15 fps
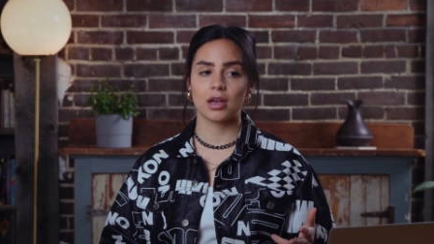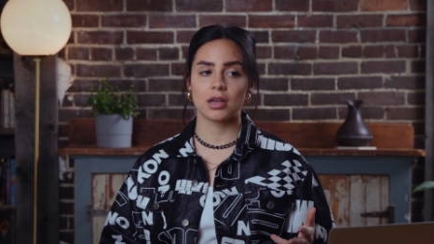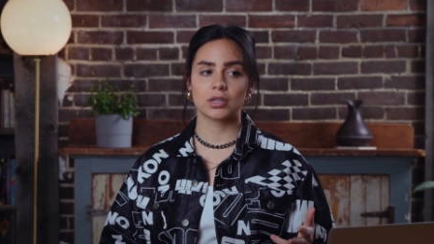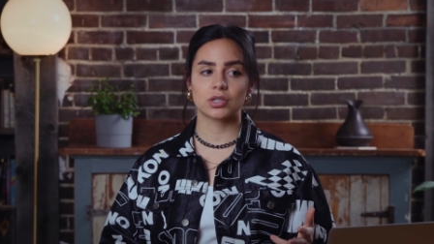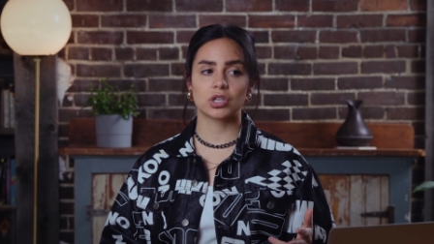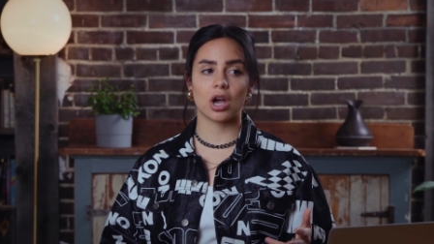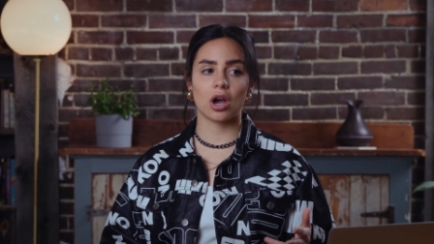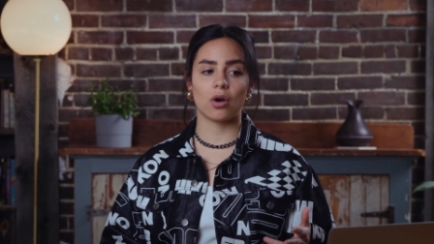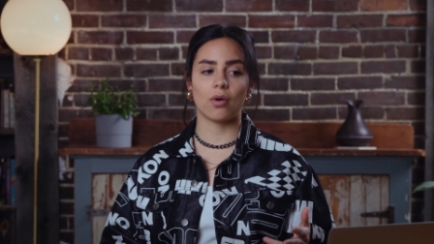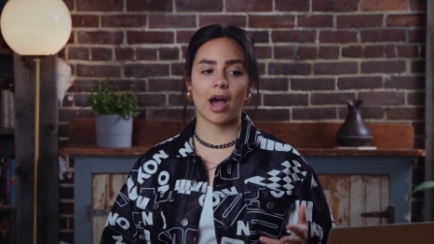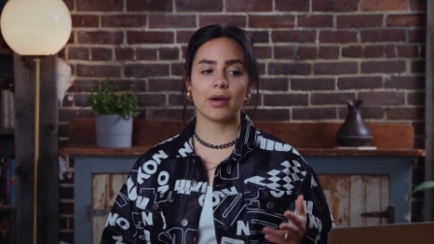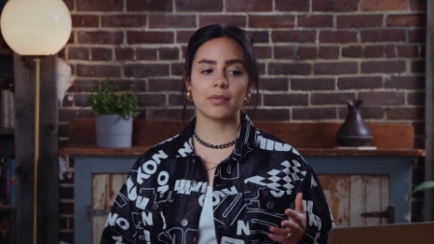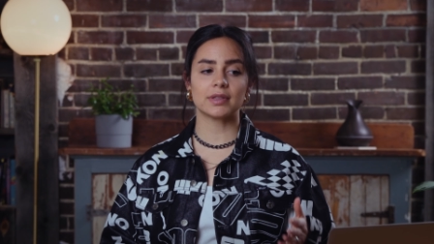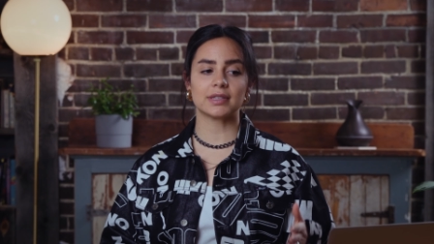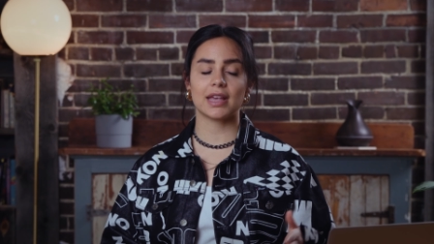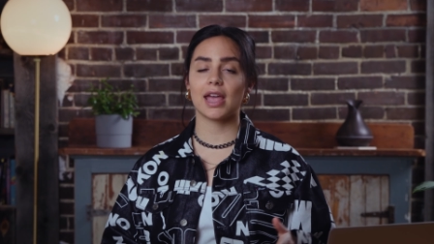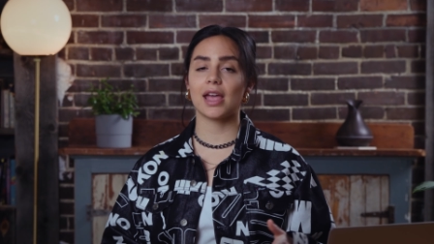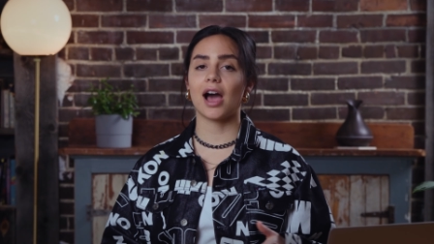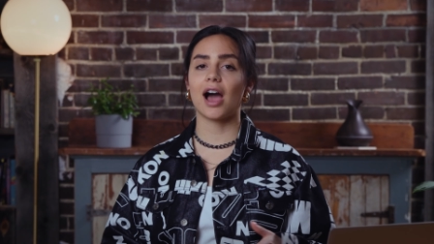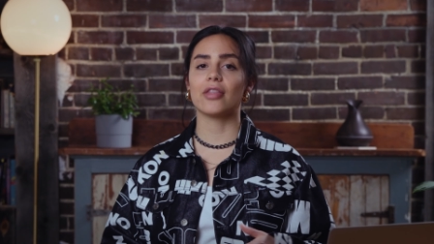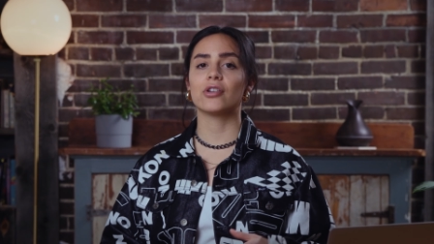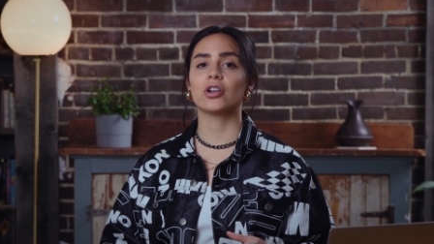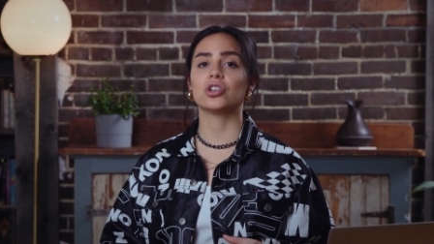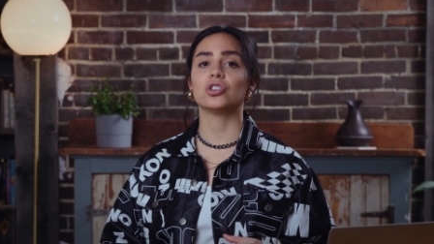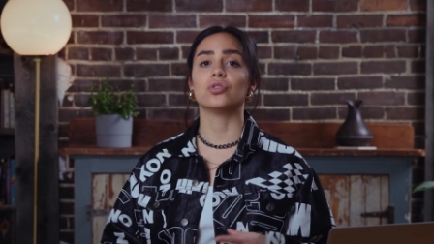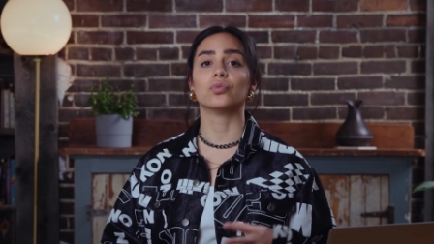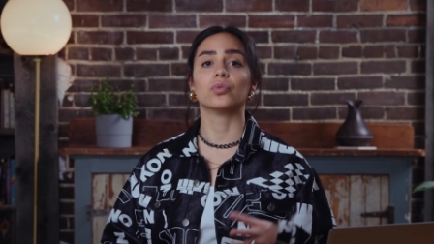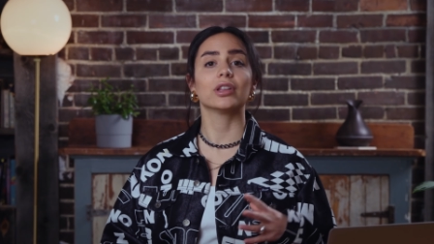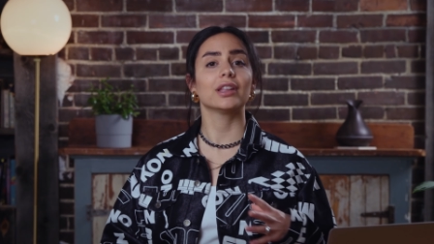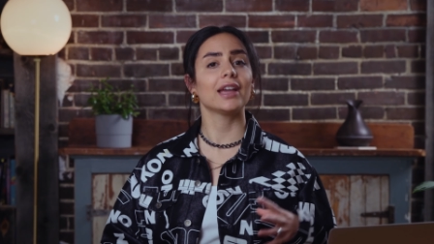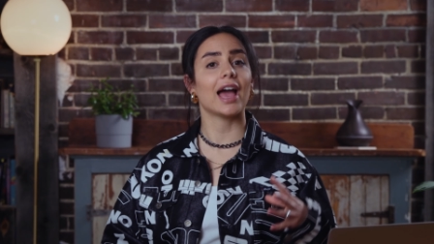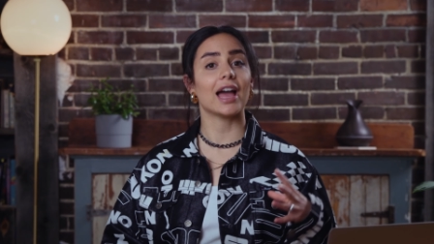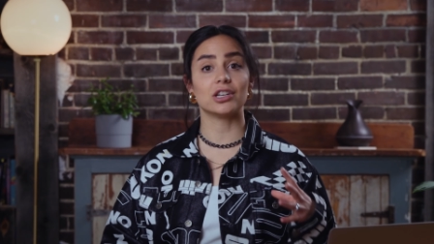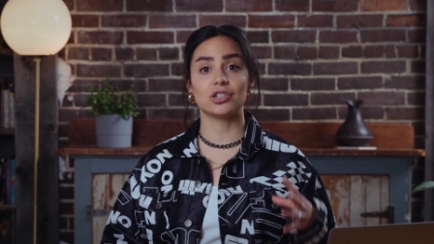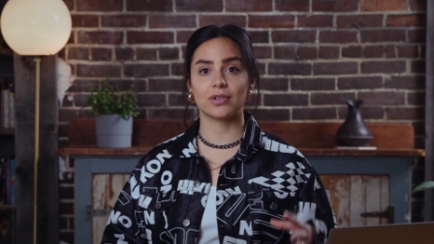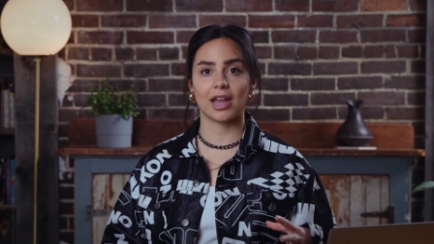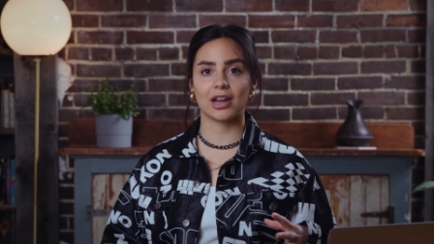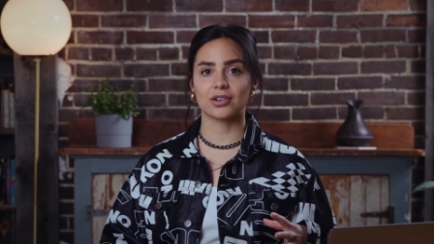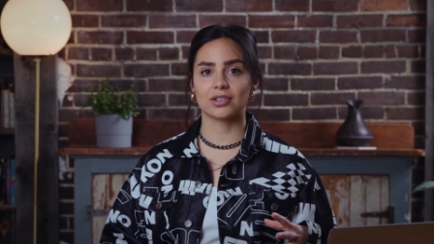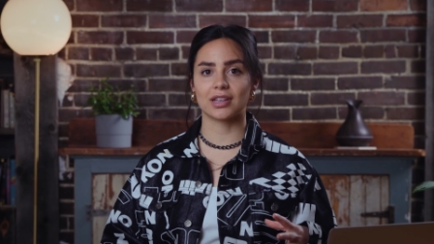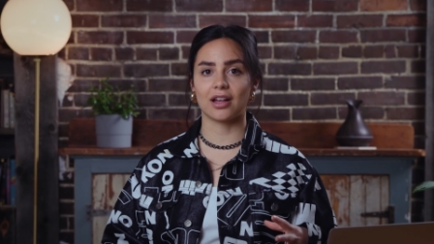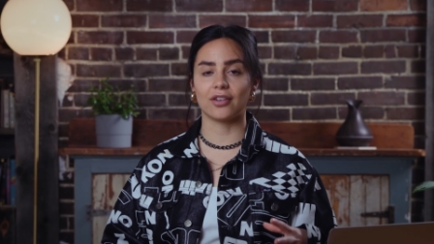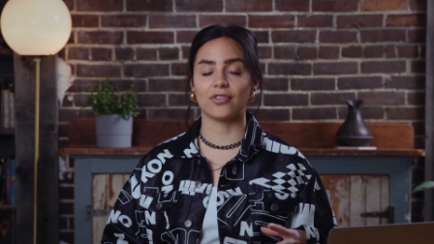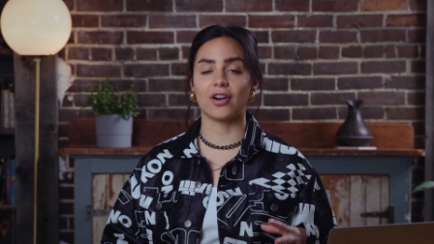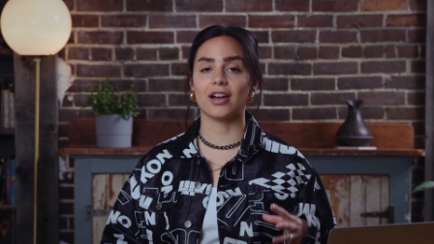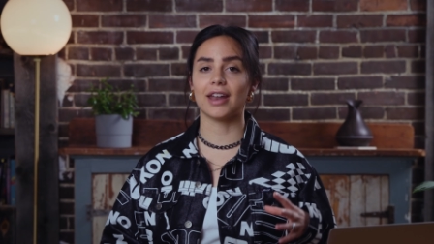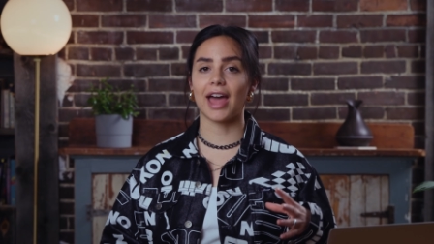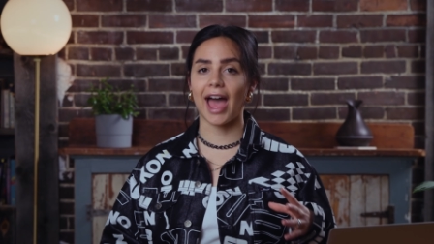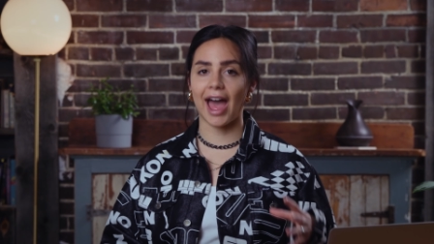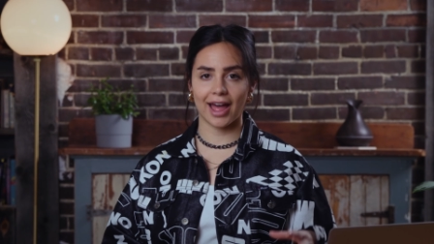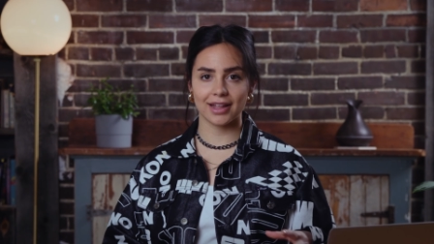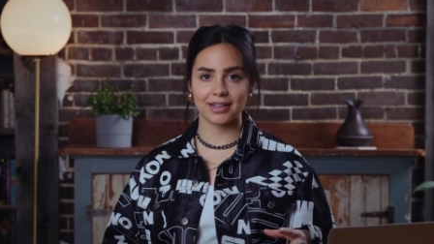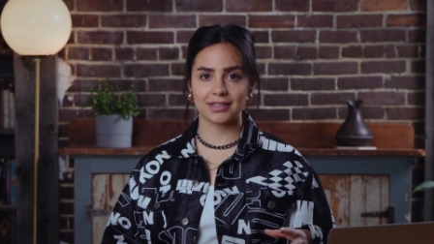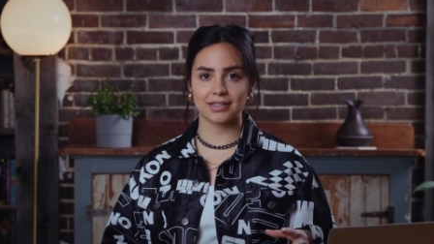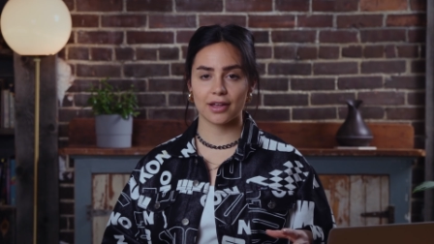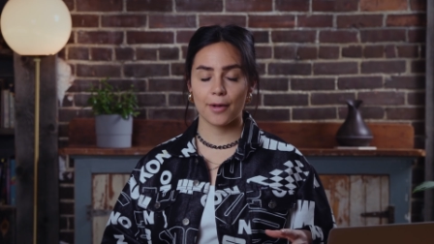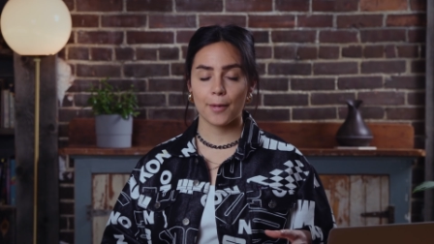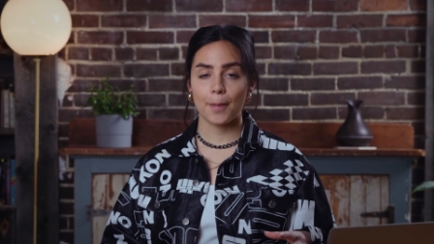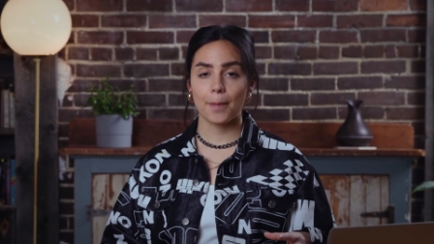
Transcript: So I would say either you really educate yourself on ads,